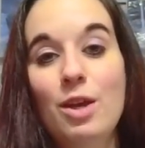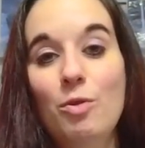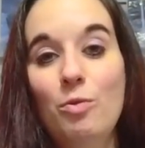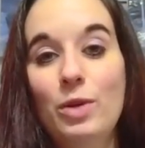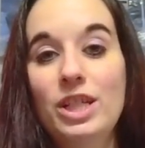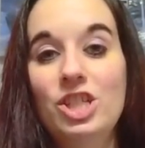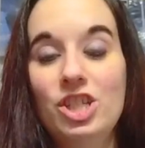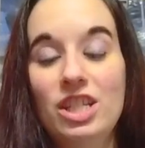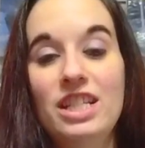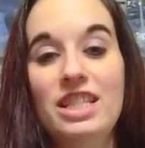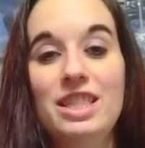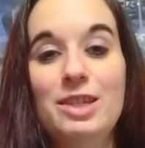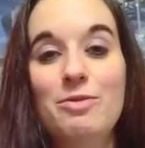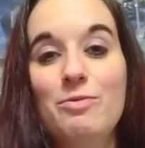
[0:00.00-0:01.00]
which
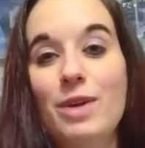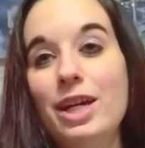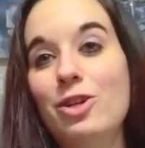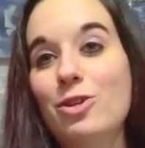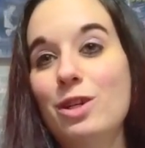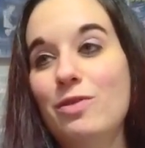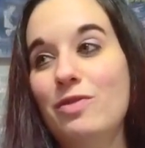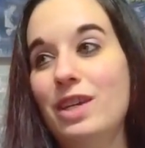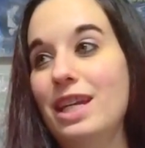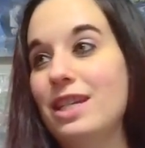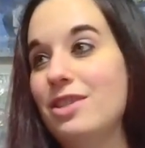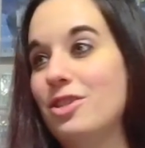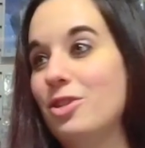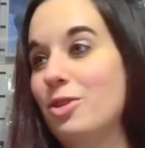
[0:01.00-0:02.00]
is the writer of
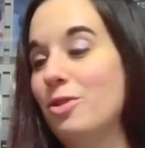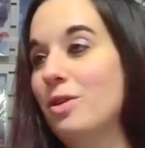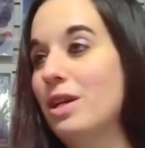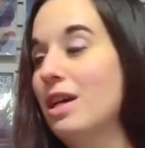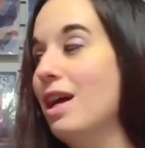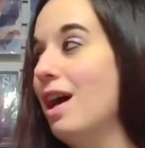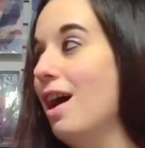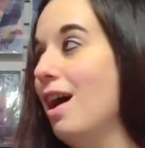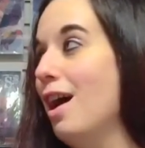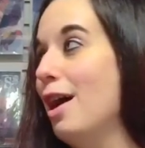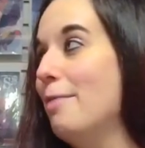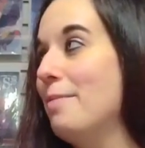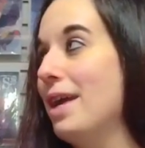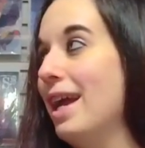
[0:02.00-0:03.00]
Canto
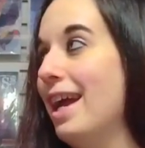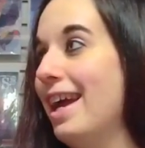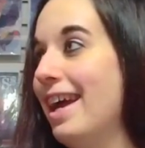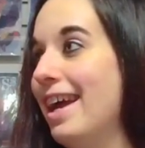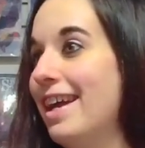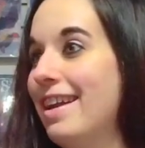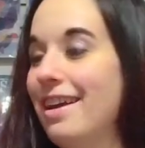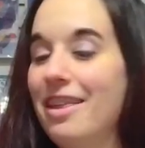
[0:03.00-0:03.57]
and